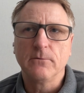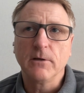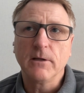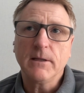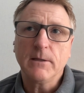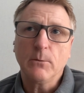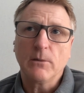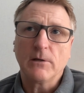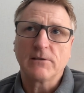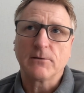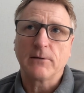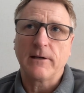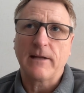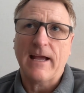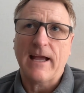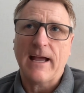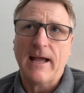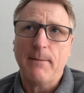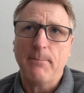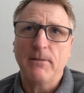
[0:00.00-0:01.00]
really what's going to
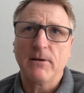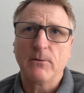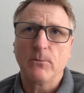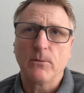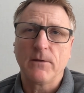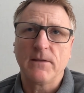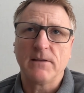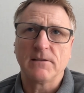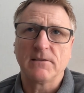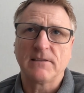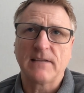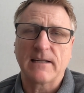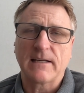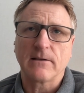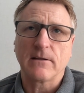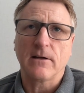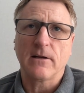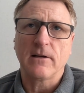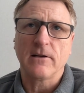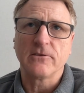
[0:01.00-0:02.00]
happen with this
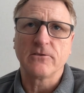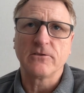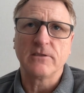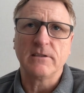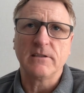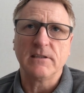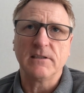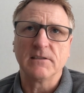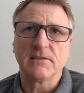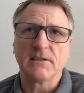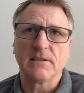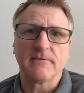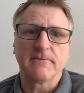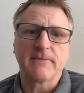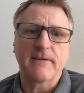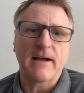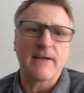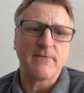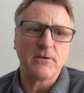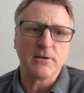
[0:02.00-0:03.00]
technology is in
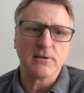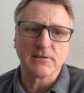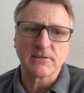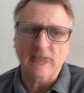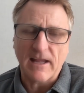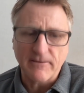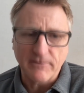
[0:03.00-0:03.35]
five years,